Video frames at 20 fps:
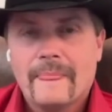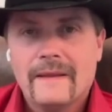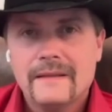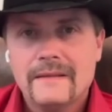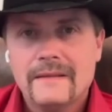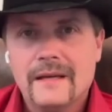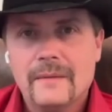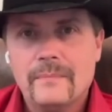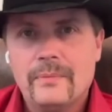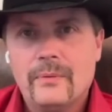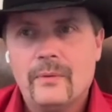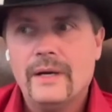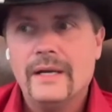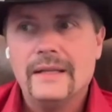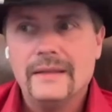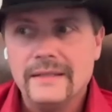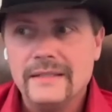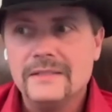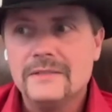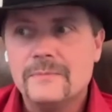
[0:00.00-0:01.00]
at that point,
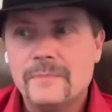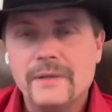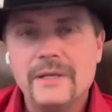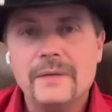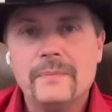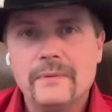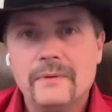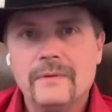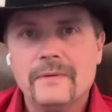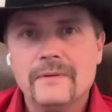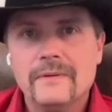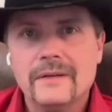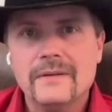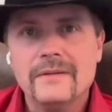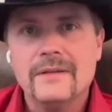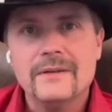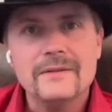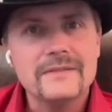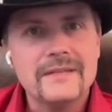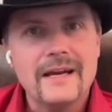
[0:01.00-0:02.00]
and these people,
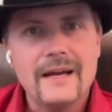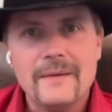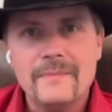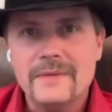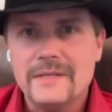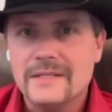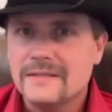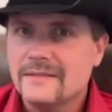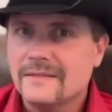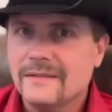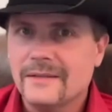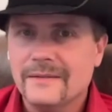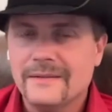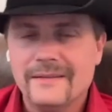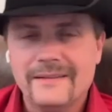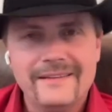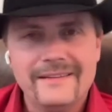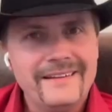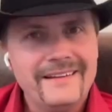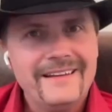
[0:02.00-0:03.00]
their time is their
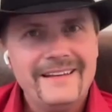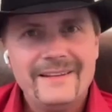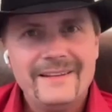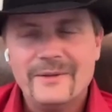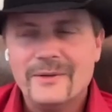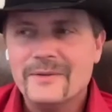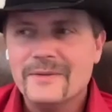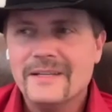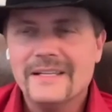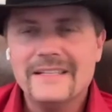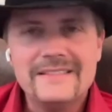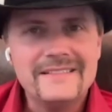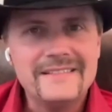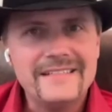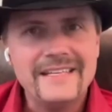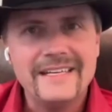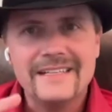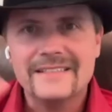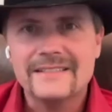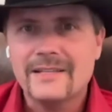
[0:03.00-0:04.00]
it's
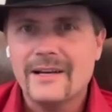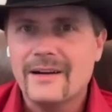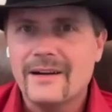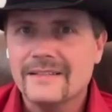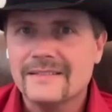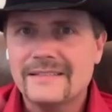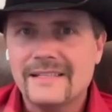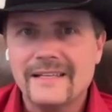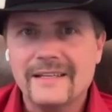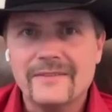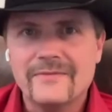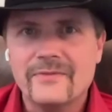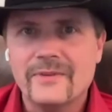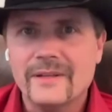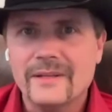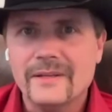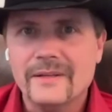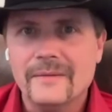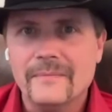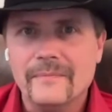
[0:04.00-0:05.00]
tick tock tick
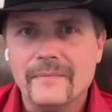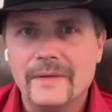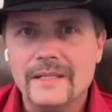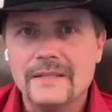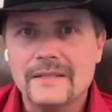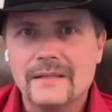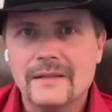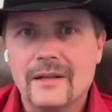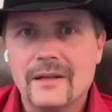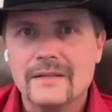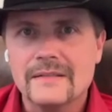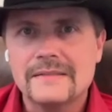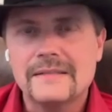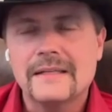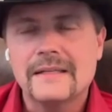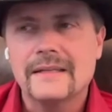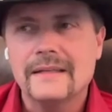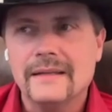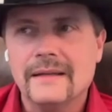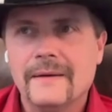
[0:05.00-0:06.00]
for them. The clock's
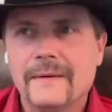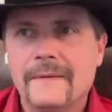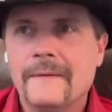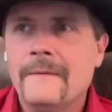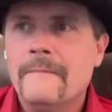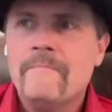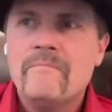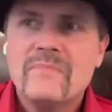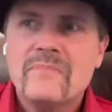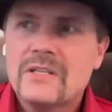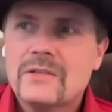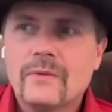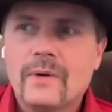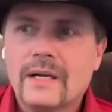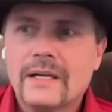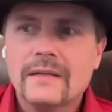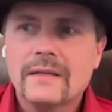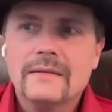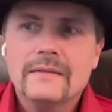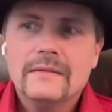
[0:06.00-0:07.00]
ticking down. So
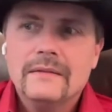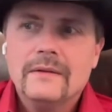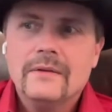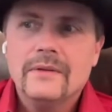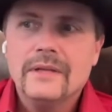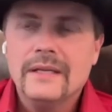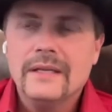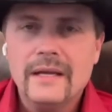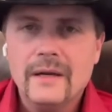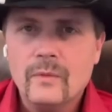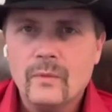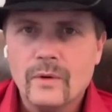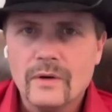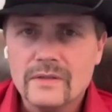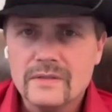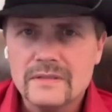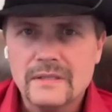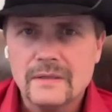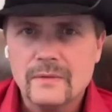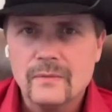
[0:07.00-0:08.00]
the
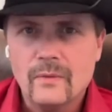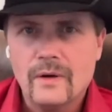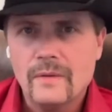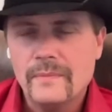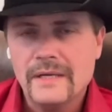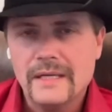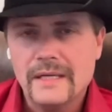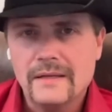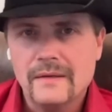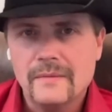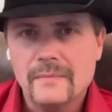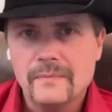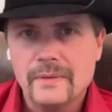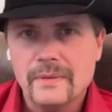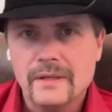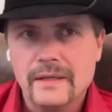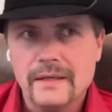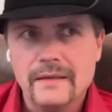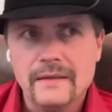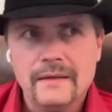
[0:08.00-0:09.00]
networks didn't want me to come
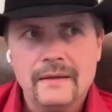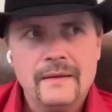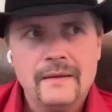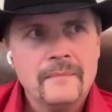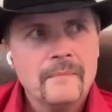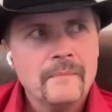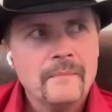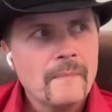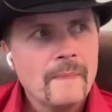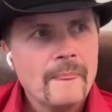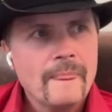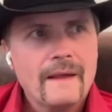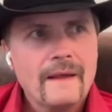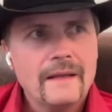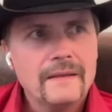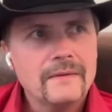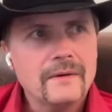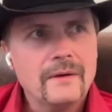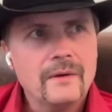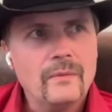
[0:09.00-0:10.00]
play it.
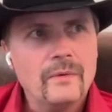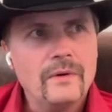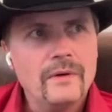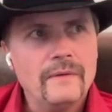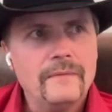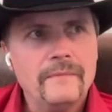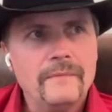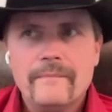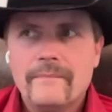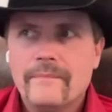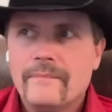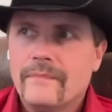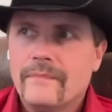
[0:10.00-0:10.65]
I thought, well,